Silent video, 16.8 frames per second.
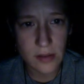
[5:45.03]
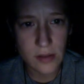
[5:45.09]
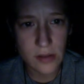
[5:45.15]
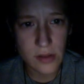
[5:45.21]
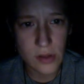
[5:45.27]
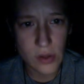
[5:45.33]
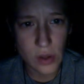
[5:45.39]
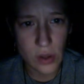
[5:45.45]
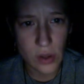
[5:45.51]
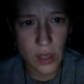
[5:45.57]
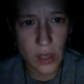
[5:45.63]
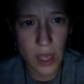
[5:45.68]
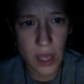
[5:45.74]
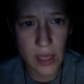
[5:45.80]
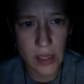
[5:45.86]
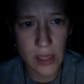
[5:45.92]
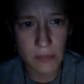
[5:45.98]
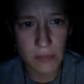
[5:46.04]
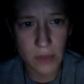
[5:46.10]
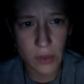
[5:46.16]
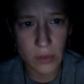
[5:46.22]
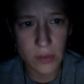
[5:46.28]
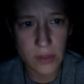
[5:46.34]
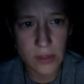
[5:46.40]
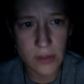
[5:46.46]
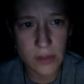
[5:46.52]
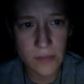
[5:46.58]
strong iron bolt.